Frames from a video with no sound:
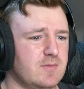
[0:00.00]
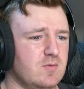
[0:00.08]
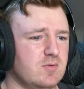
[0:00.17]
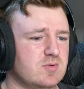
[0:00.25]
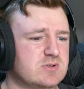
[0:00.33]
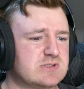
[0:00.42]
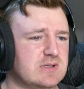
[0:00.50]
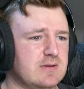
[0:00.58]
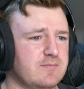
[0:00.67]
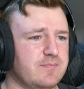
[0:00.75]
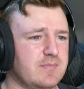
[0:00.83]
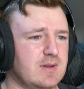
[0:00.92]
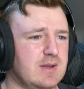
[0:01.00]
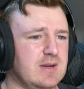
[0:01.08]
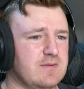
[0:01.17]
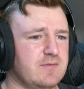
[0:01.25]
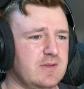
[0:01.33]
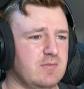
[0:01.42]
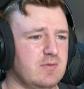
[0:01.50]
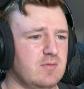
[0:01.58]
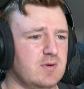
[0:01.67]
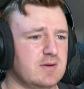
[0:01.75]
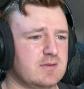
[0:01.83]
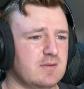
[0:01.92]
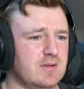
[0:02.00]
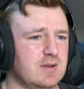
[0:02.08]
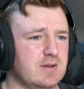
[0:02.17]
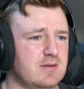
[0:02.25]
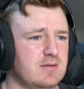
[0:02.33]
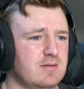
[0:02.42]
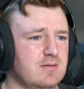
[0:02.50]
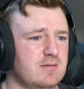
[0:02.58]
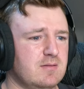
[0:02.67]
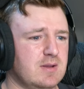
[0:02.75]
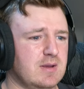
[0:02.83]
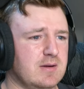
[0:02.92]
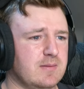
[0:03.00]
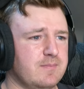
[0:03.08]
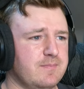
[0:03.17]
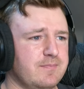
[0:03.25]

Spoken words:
We'll see. I definitely would want to, like, yeah,